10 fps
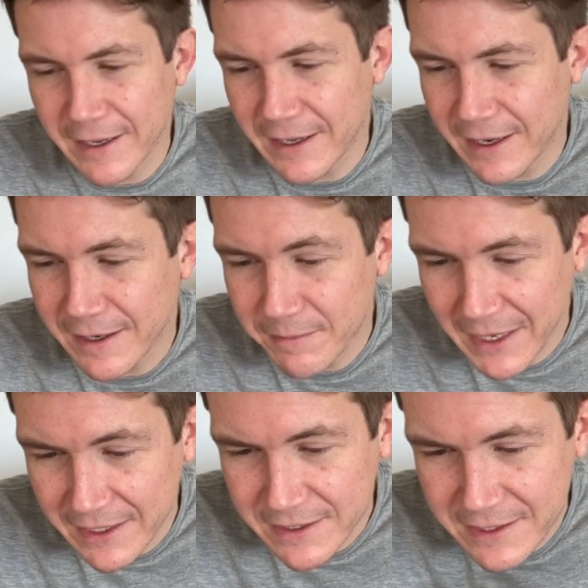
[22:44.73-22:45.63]
and
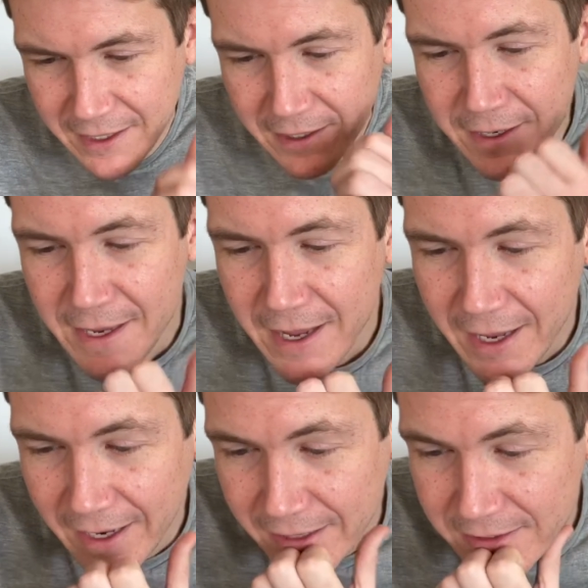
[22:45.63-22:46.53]
amazing.
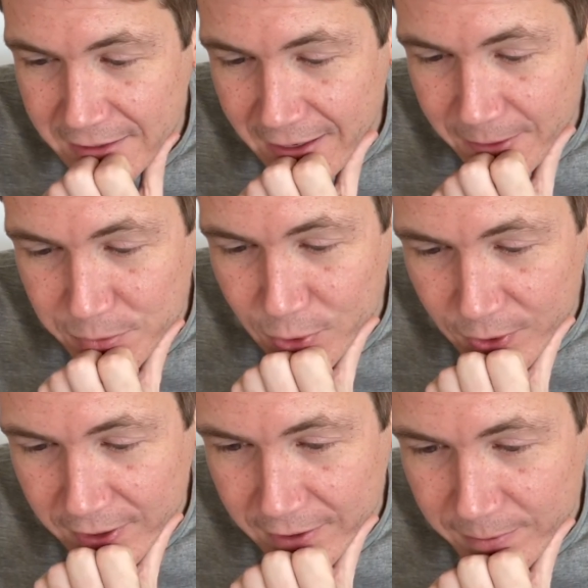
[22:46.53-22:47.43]
And I'm
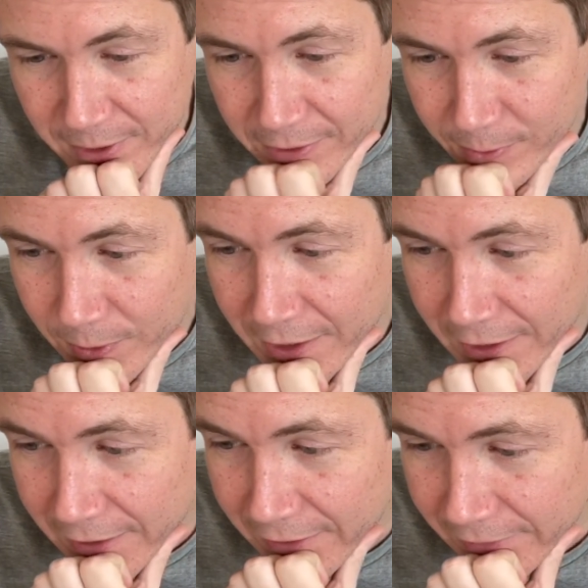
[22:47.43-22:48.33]
talking about it.
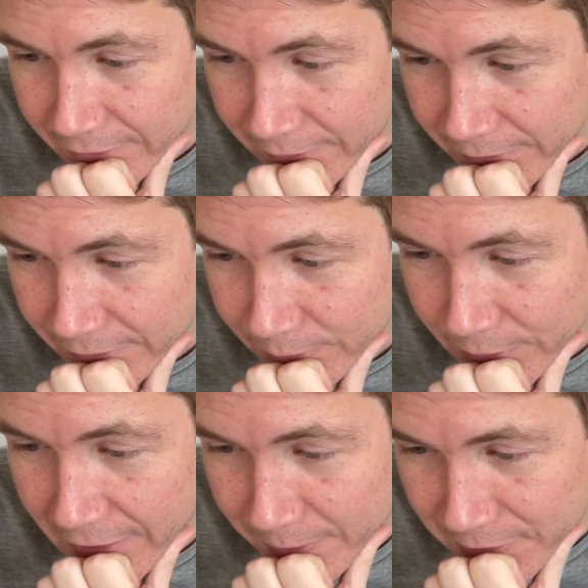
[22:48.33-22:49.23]
Why?
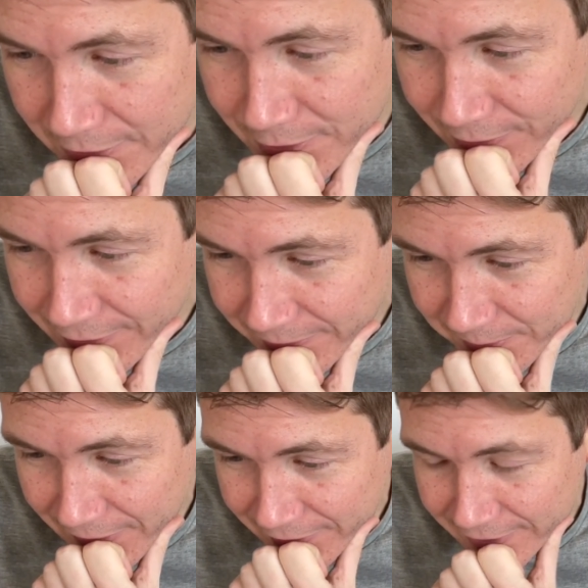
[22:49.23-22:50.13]
Why am I talking
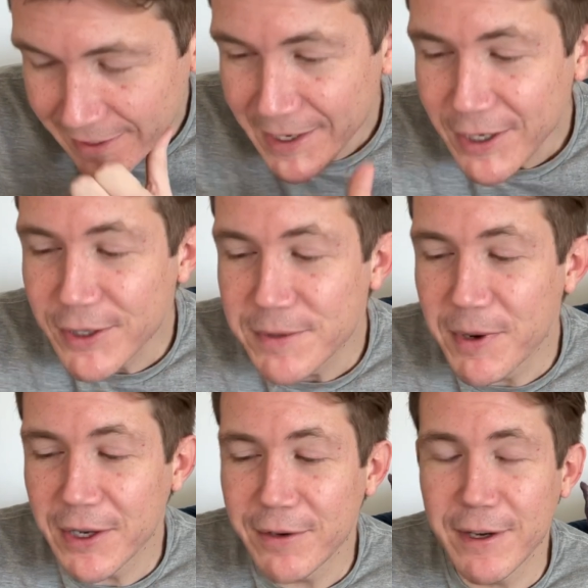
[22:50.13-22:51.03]
about it? Because
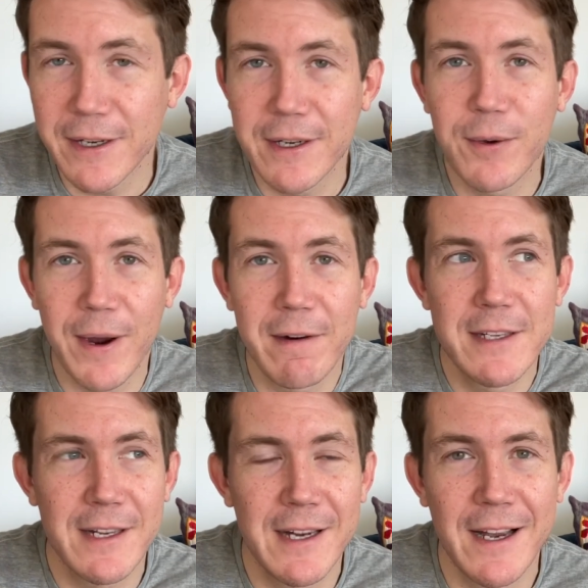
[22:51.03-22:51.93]
Mercury in
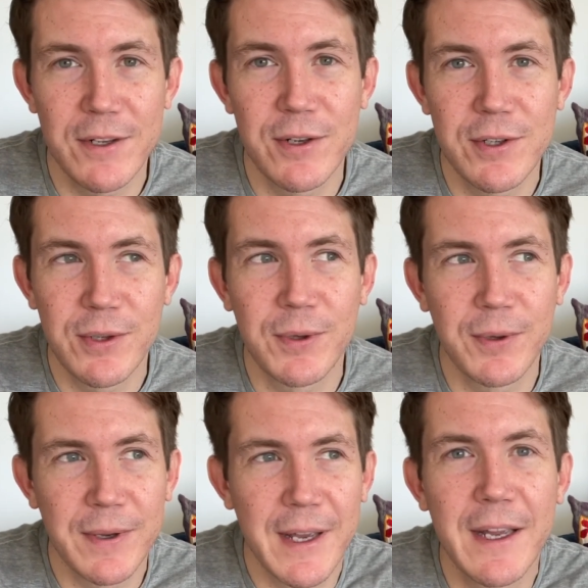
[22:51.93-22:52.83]
Aquarius allows you
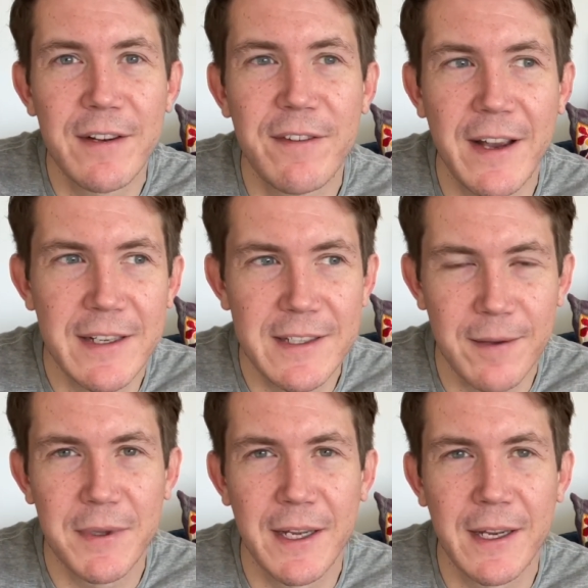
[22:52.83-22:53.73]
to innovate
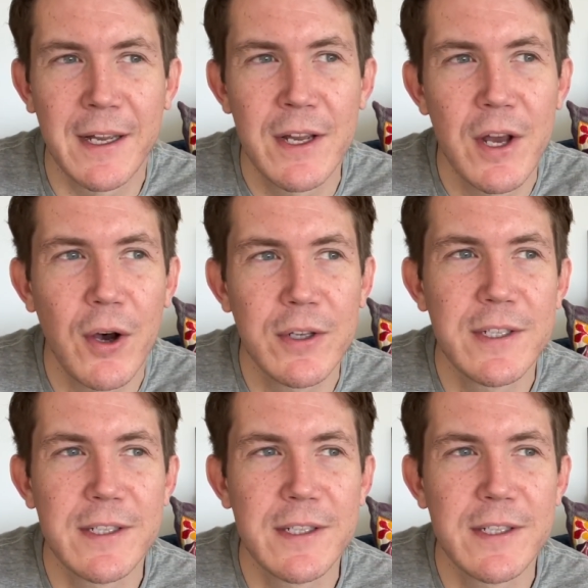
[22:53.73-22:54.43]
something on